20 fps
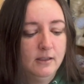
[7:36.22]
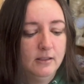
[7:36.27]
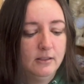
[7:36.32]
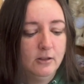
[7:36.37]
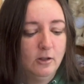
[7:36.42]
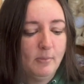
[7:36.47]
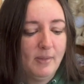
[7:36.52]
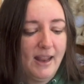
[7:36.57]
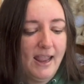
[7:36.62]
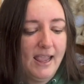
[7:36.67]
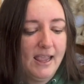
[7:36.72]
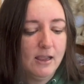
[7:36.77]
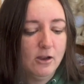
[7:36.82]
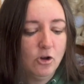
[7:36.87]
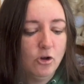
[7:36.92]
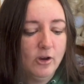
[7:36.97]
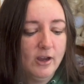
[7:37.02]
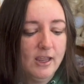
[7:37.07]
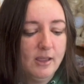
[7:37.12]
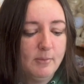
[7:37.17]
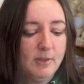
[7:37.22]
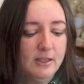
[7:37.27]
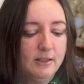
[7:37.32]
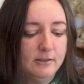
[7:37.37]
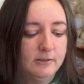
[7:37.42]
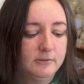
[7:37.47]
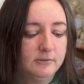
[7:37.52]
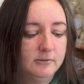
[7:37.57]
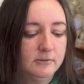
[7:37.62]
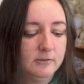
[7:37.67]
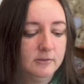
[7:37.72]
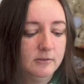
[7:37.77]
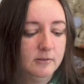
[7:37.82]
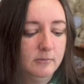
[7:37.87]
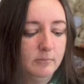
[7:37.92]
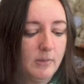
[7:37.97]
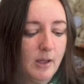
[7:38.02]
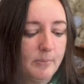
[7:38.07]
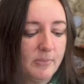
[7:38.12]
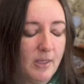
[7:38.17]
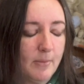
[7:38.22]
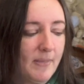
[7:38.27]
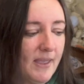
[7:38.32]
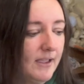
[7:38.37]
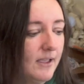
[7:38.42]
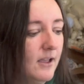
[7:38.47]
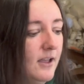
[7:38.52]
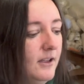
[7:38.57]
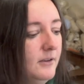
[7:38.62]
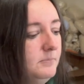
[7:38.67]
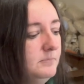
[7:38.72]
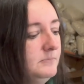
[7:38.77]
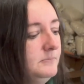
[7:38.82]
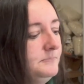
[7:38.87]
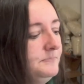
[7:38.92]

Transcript: little bit of hand cream. Pop that back on.